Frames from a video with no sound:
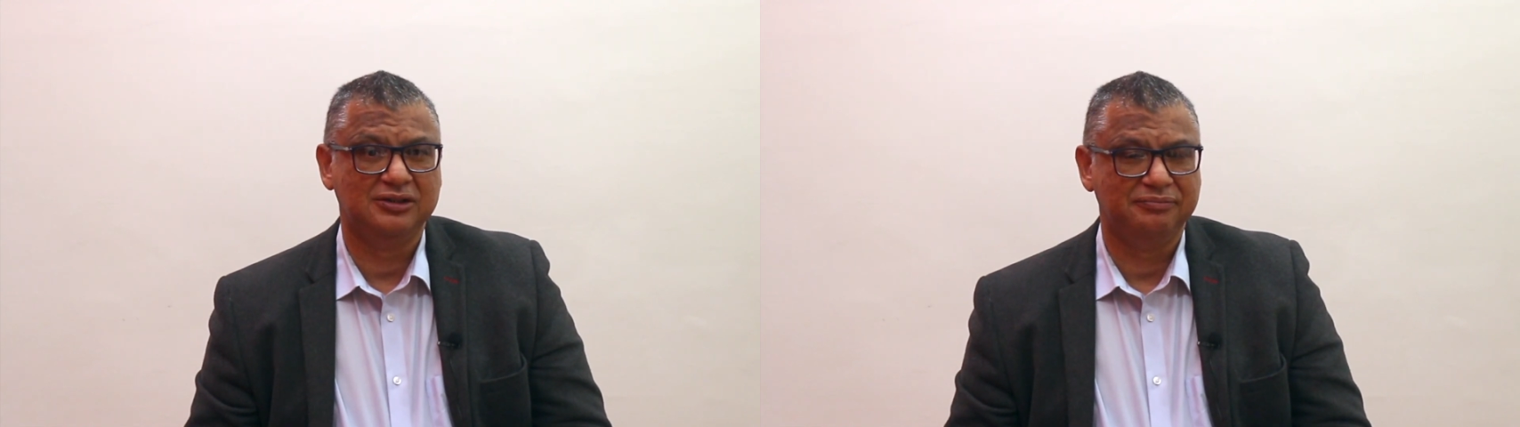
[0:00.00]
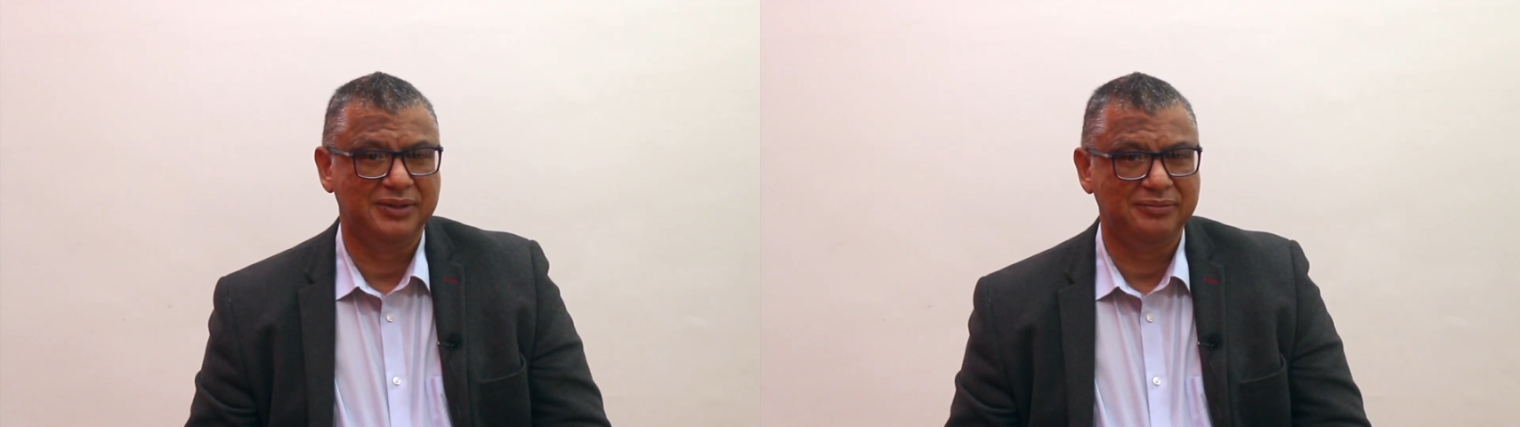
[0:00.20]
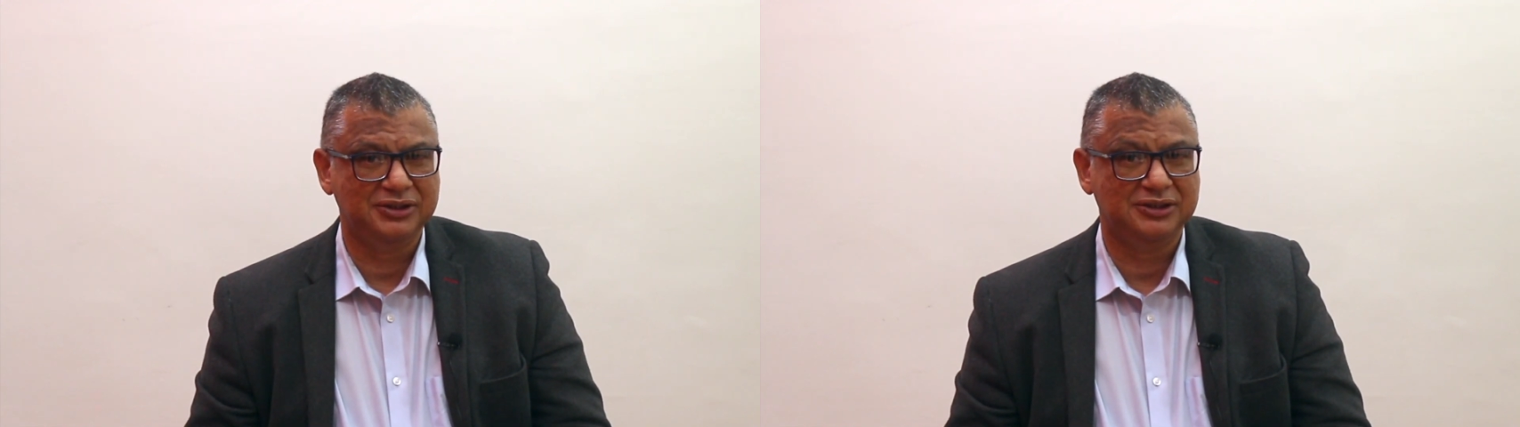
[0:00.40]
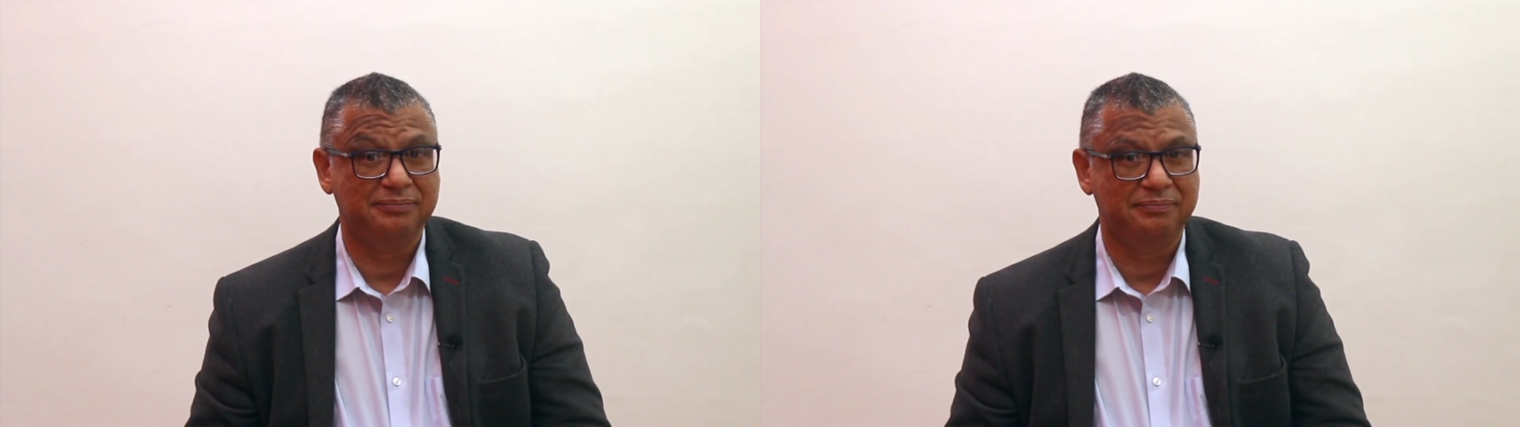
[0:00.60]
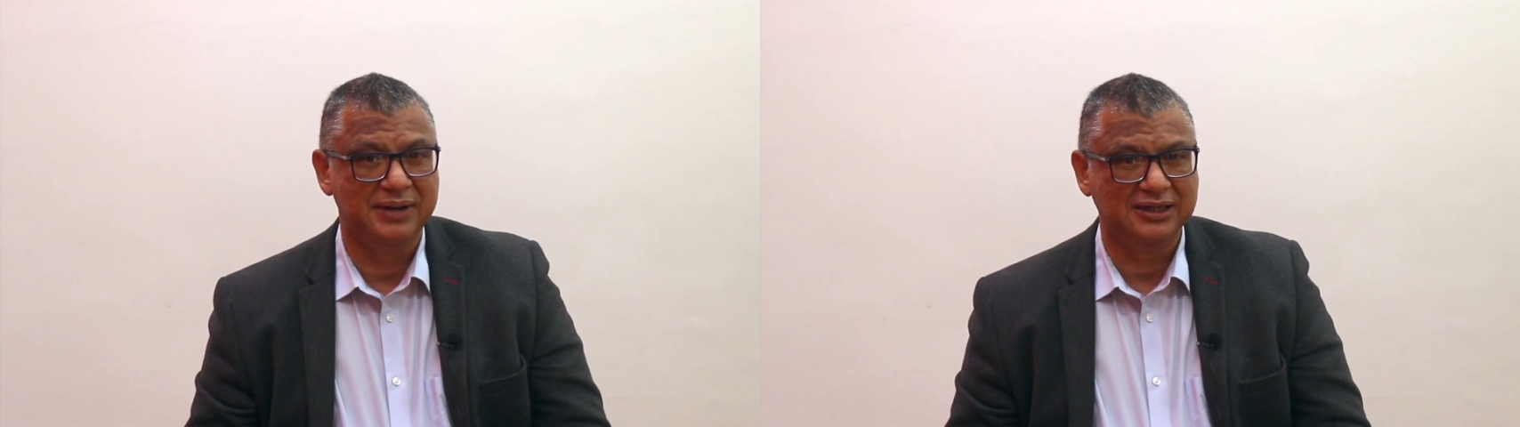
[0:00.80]
of
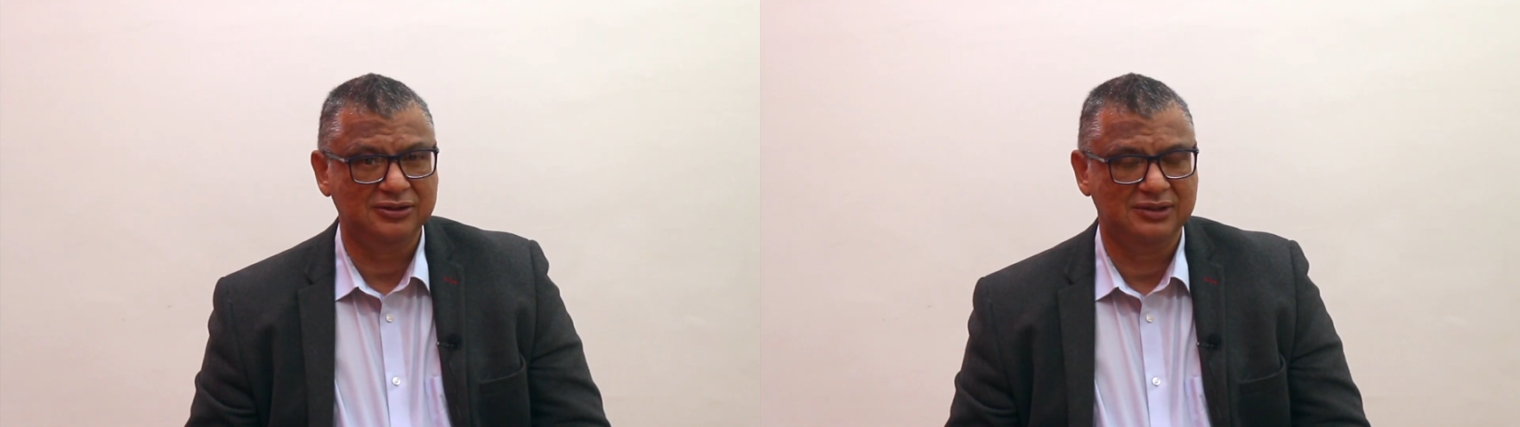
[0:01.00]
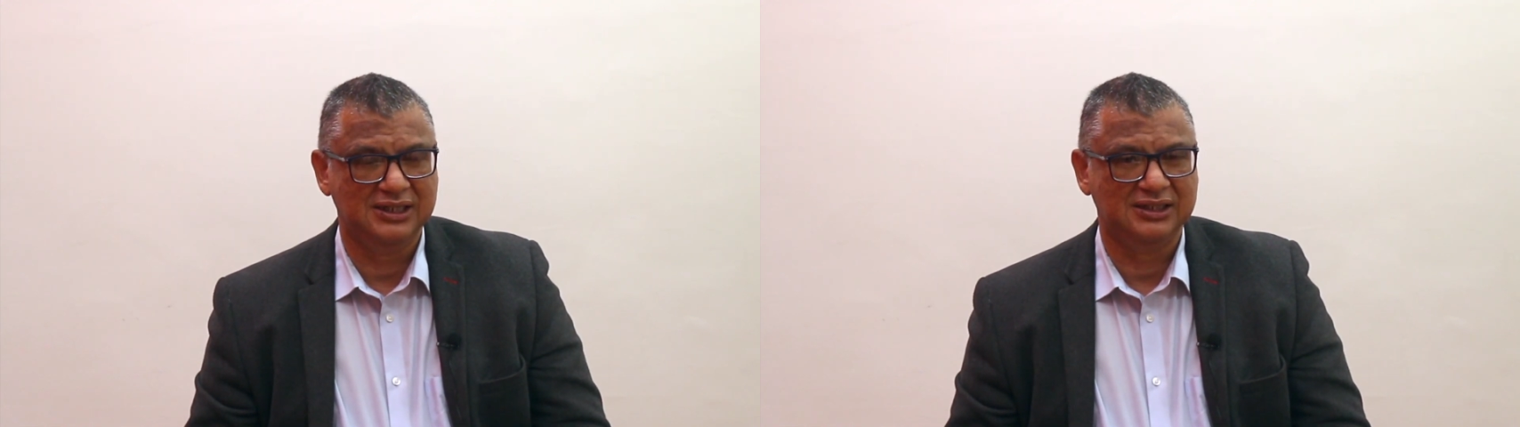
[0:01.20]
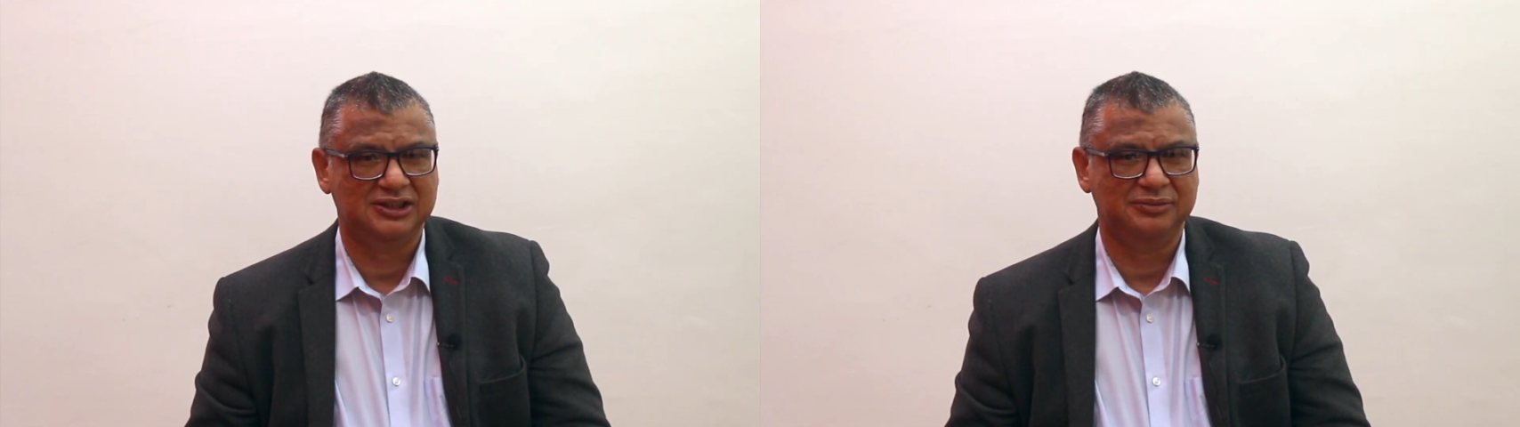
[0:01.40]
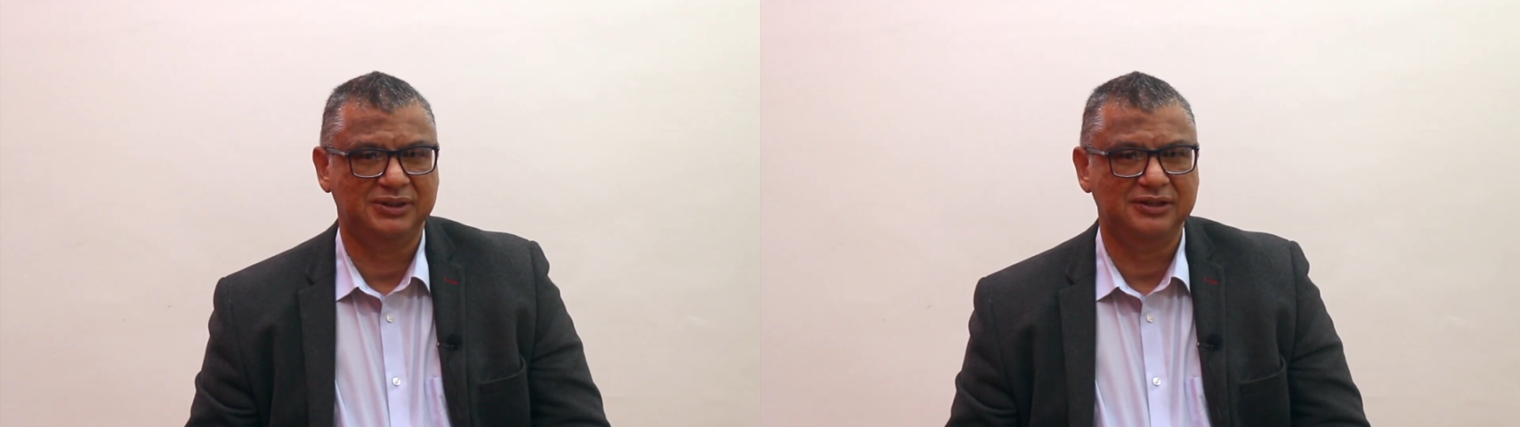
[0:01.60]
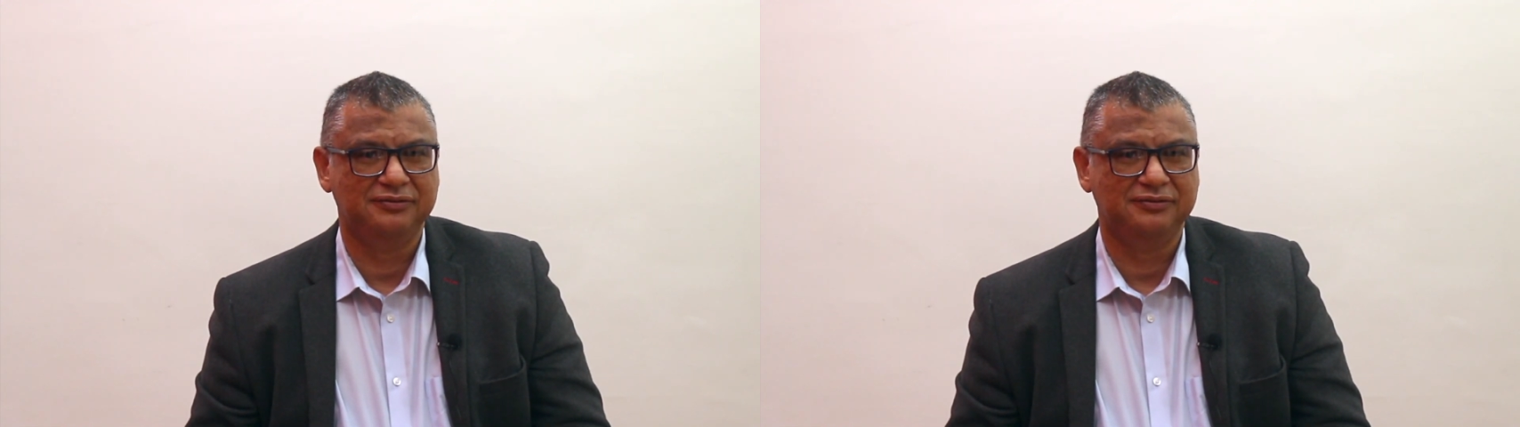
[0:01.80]
membership back to the SGB